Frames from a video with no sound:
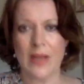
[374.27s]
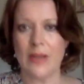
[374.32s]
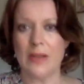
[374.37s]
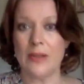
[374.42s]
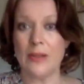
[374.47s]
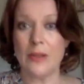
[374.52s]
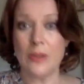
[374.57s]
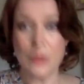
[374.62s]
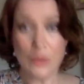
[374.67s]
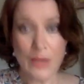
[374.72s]

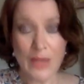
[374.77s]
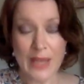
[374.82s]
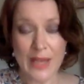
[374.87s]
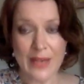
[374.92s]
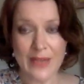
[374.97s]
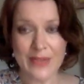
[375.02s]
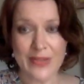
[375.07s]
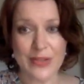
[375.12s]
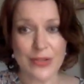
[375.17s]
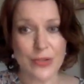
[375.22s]
Looking
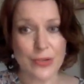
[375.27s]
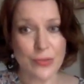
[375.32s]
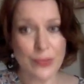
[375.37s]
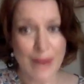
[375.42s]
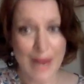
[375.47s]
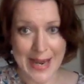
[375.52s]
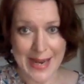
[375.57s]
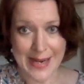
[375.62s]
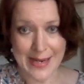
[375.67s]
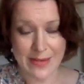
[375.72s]
at a
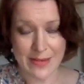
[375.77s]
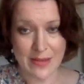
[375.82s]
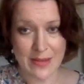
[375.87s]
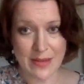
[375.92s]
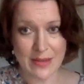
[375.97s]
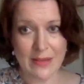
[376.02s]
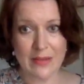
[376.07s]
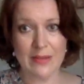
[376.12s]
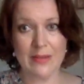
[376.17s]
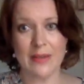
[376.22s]
train
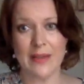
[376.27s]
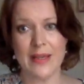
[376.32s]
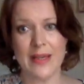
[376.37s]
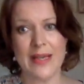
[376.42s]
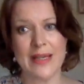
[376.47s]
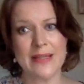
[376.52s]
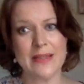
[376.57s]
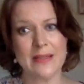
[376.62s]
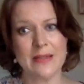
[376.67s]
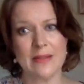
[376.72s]

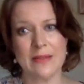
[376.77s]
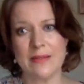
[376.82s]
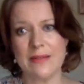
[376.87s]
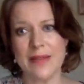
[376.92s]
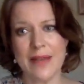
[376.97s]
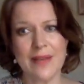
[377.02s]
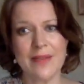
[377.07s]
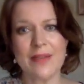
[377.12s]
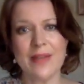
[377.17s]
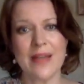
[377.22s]
is
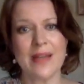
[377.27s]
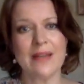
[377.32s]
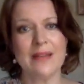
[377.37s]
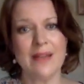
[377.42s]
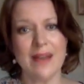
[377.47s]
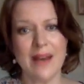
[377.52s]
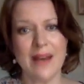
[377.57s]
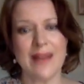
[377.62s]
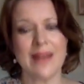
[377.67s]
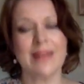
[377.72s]
nothing
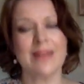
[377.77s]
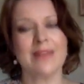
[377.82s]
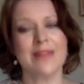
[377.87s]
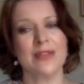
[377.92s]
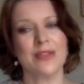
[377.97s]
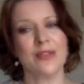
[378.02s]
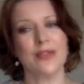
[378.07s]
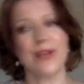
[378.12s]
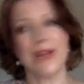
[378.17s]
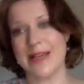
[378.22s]
like the
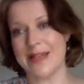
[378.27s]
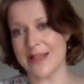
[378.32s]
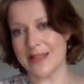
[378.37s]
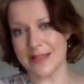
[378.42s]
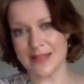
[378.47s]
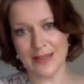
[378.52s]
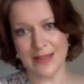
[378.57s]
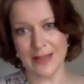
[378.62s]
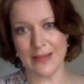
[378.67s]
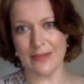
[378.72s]
train
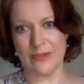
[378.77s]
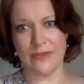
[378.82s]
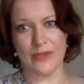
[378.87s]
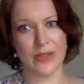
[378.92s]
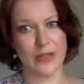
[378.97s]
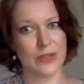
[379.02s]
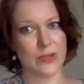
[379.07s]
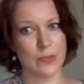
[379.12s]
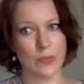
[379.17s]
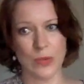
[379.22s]
itself
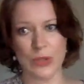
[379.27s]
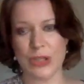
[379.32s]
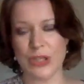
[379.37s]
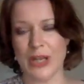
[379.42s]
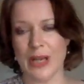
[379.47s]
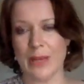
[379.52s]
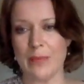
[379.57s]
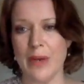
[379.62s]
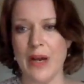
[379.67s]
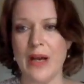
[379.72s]
that's
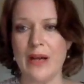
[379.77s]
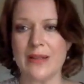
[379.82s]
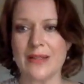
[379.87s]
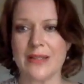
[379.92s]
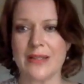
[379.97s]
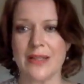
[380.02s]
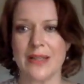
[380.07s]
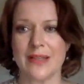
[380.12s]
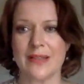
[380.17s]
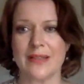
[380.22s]
whooshing
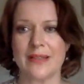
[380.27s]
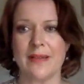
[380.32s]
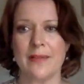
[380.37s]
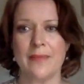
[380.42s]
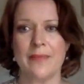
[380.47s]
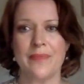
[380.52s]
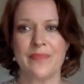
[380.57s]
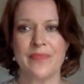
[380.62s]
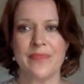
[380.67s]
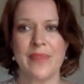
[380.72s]
past us.
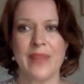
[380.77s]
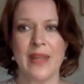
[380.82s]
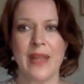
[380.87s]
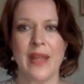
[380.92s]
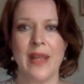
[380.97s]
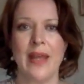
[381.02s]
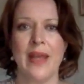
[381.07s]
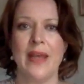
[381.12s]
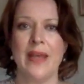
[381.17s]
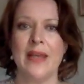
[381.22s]

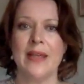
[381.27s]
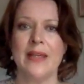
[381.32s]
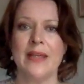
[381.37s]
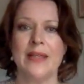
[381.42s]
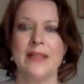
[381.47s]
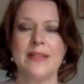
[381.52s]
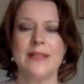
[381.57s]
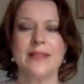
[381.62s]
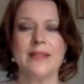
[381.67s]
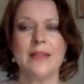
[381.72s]

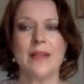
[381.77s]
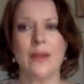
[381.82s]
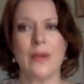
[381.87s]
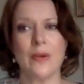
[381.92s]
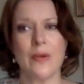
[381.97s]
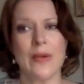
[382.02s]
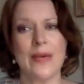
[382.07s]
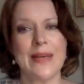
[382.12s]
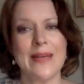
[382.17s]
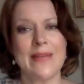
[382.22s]
So,
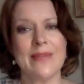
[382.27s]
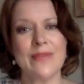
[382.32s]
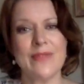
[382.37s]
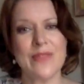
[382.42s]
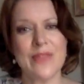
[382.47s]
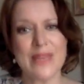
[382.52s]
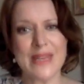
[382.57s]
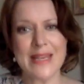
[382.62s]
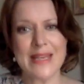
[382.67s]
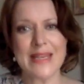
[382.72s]
if
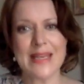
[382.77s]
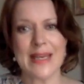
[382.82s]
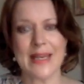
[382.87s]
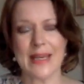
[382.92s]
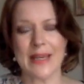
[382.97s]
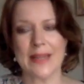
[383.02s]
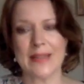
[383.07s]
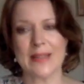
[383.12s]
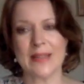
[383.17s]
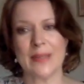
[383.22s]

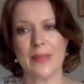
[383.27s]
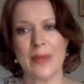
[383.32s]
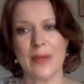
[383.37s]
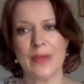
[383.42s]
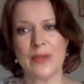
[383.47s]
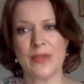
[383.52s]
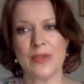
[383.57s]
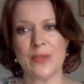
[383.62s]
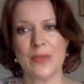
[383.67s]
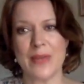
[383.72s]
thinking is
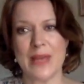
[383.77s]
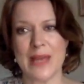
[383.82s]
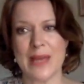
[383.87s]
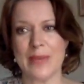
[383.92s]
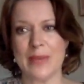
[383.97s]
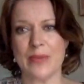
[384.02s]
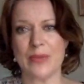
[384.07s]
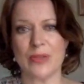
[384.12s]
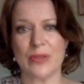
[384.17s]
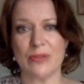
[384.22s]
supposed to be
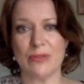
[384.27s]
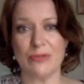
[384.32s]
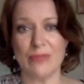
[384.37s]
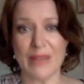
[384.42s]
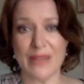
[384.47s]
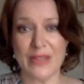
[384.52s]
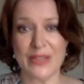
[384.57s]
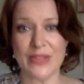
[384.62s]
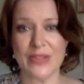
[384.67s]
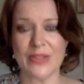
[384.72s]
able to
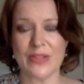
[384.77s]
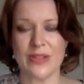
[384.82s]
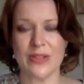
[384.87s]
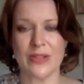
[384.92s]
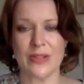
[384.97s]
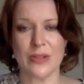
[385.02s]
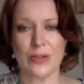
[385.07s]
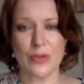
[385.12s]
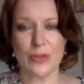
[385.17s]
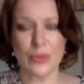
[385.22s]
register
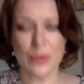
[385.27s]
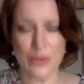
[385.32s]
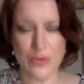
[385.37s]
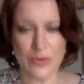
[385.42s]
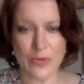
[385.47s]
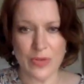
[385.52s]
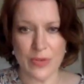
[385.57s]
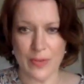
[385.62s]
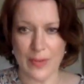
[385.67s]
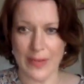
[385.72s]
the
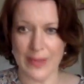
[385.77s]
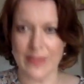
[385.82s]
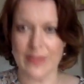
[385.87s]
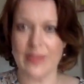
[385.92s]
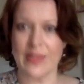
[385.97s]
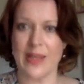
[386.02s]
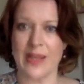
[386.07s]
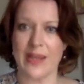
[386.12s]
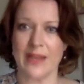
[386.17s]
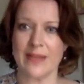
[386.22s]
truth about
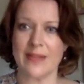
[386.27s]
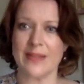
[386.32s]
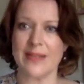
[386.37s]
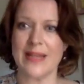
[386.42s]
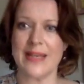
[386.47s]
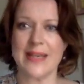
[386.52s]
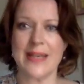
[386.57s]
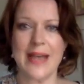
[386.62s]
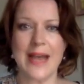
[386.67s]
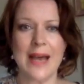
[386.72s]
things,
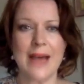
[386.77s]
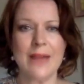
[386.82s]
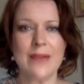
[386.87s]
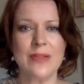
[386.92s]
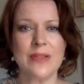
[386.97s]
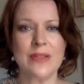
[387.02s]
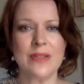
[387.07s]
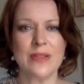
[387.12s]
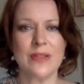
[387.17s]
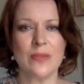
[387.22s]
then how
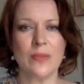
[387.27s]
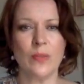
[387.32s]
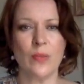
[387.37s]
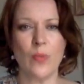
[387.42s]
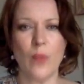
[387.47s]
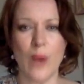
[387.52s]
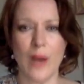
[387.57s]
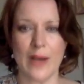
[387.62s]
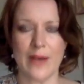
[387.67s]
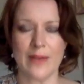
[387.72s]
does the
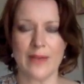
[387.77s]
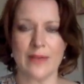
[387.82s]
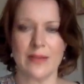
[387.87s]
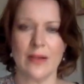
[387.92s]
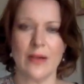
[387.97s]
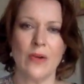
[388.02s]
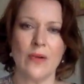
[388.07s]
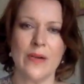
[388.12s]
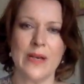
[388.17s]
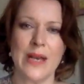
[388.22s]
one
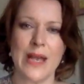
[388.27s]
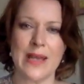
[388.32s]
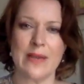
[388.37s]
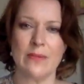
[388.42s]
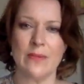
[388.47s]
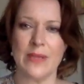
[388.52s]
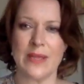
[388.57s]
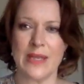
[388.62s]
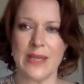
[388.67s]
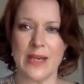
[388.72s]
correlate
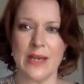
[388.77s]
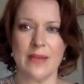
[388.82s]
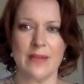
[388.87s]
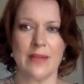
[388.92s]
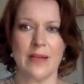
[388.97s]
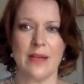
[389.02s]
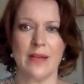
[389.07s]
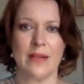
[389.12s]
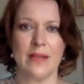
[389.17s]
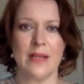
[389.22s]
with the
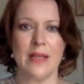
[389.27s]
other?